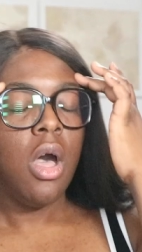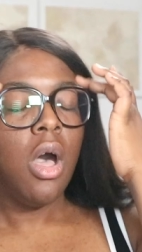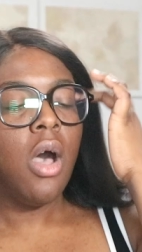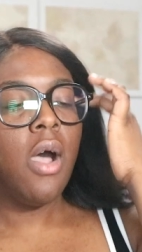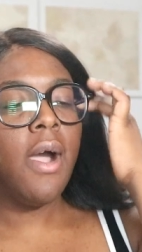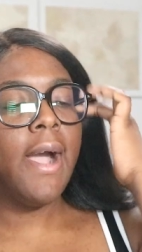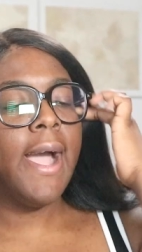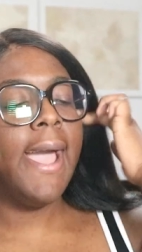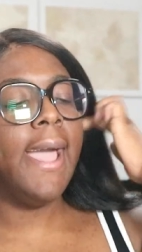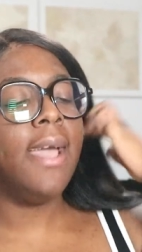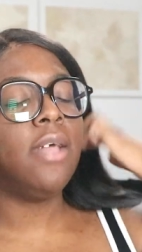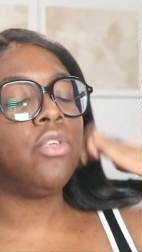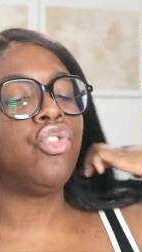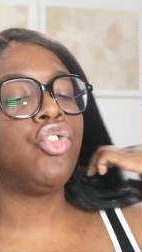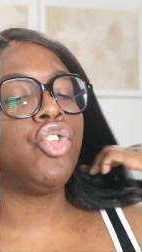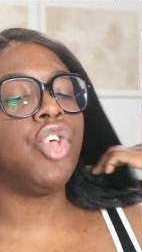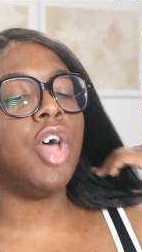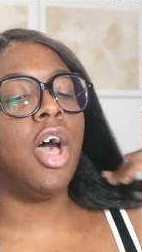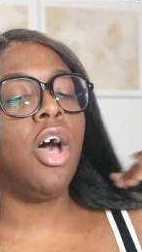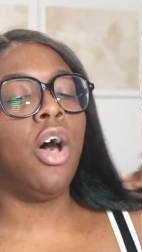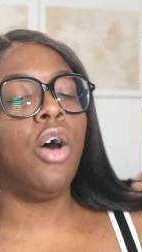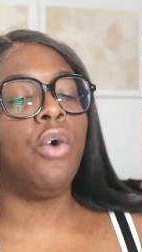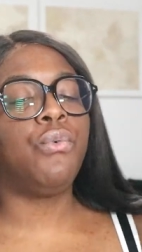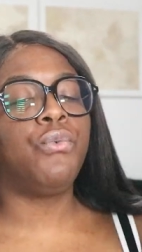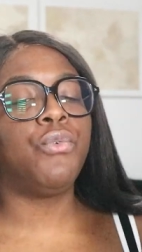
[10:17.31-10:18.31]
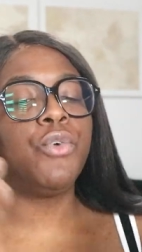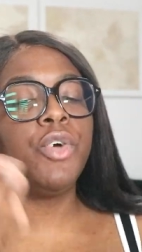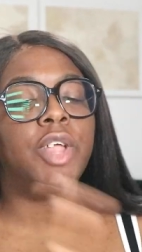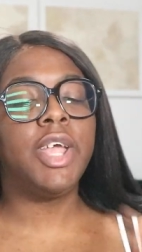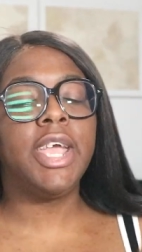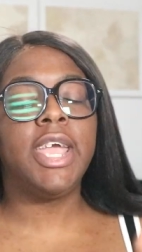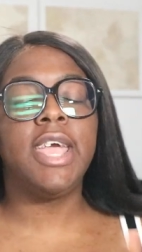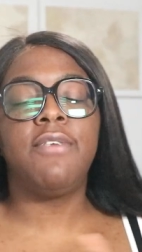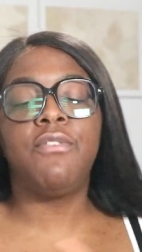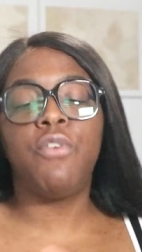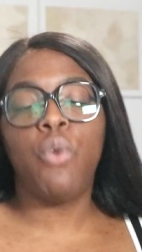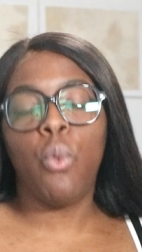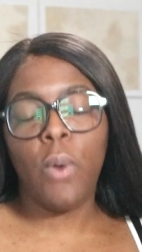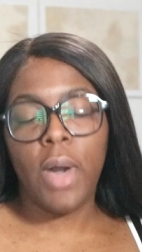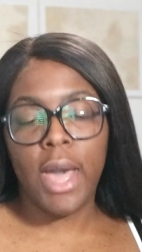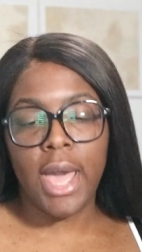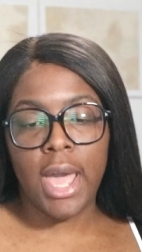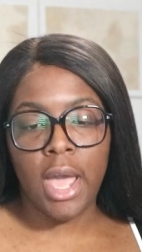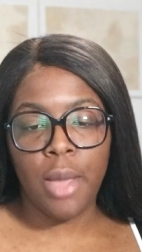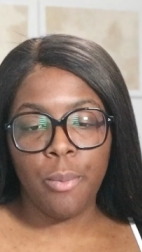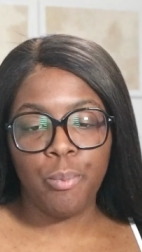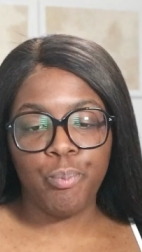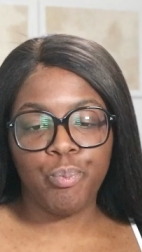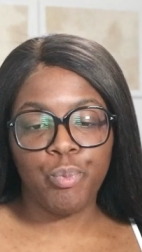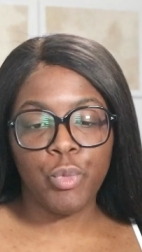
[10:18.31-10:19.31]
All right, so for the
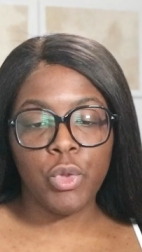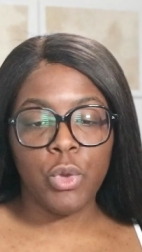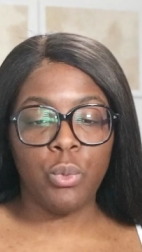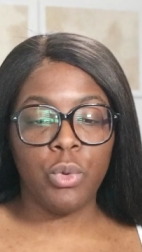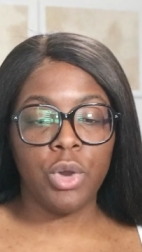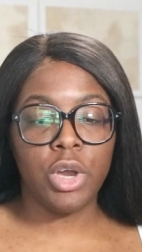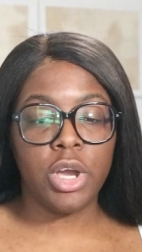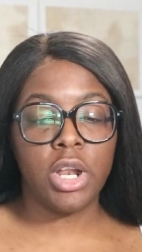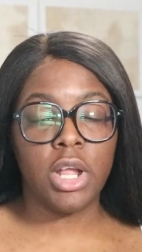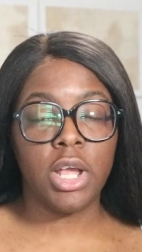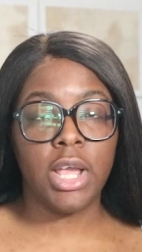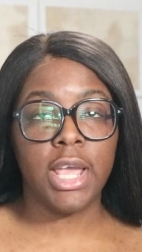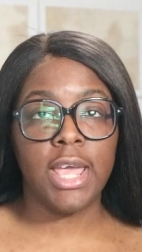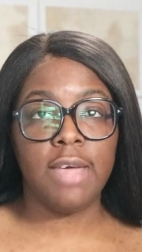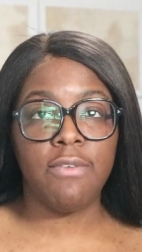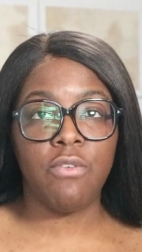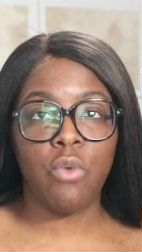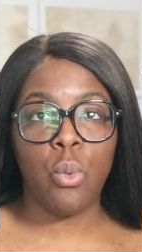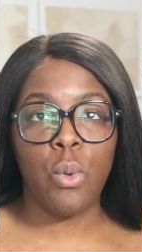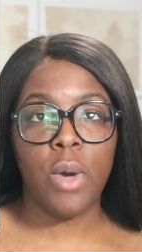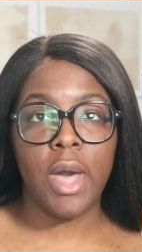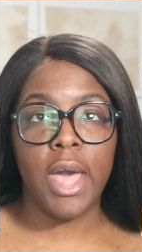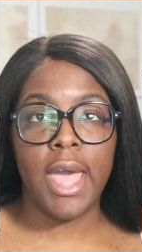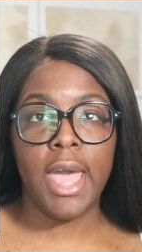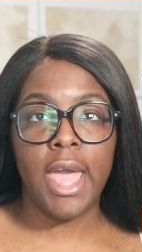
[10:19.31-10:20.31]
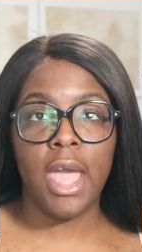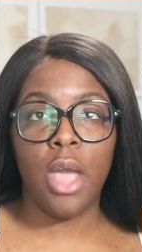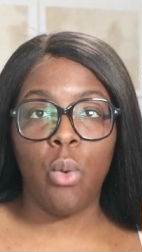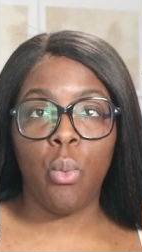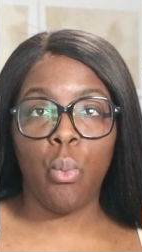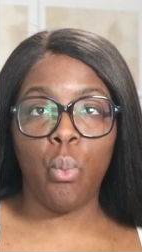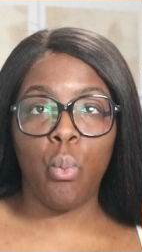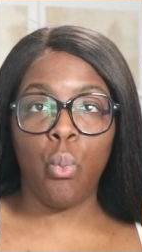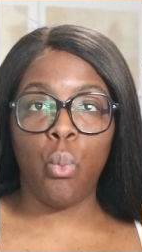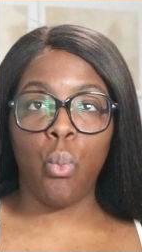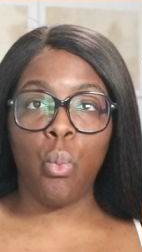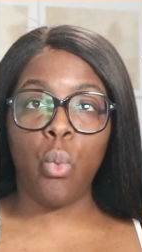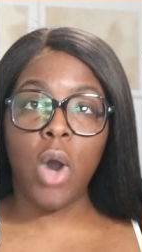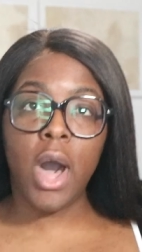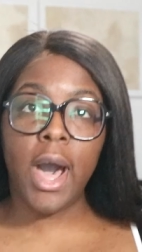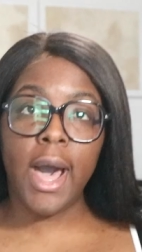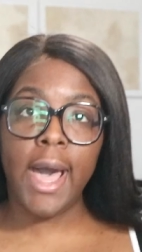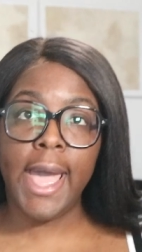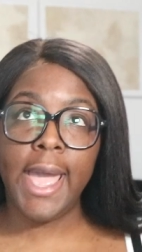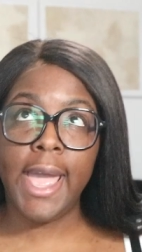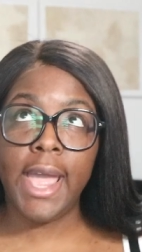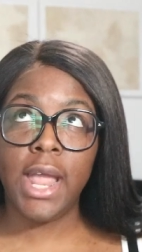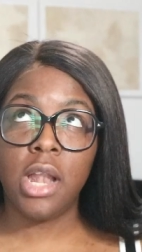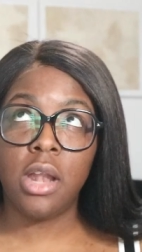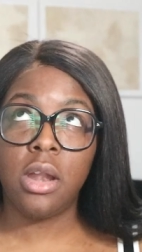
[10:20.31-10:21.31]
giveaway, we're gonna give away
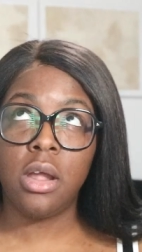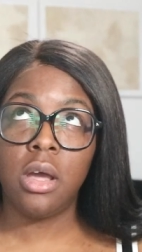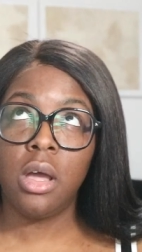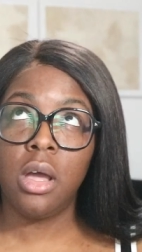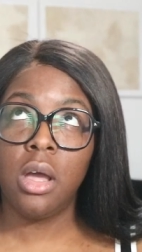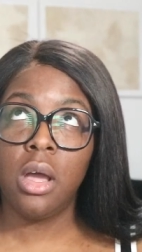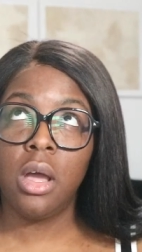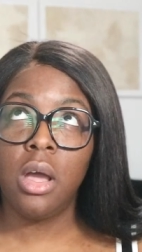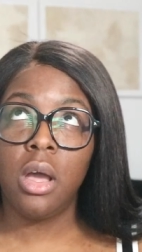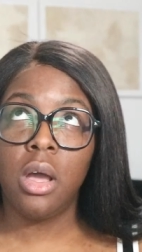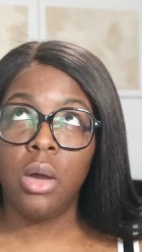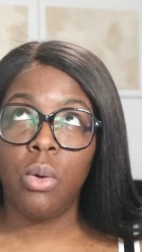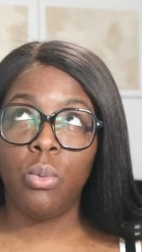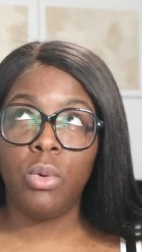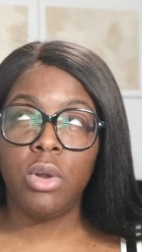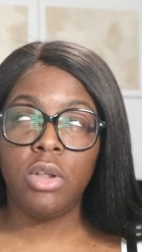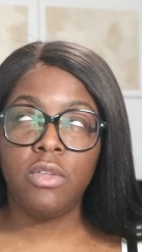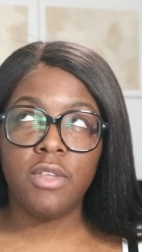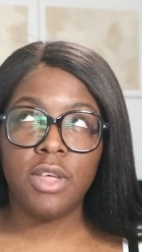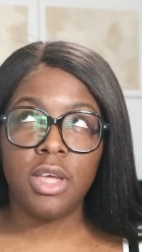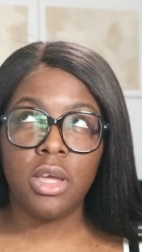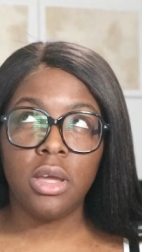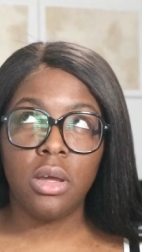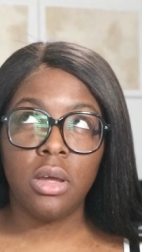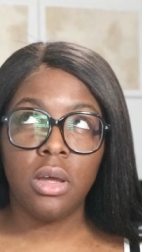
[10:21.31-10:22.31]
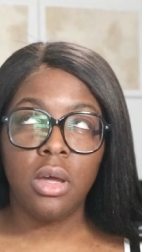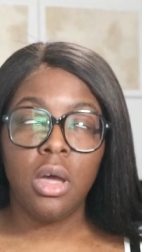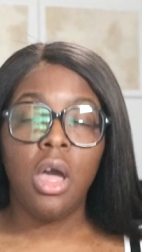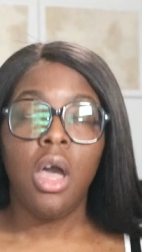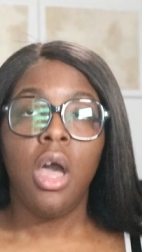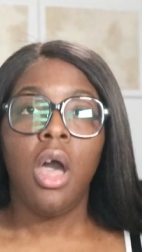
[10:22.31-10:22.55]
one, what is it?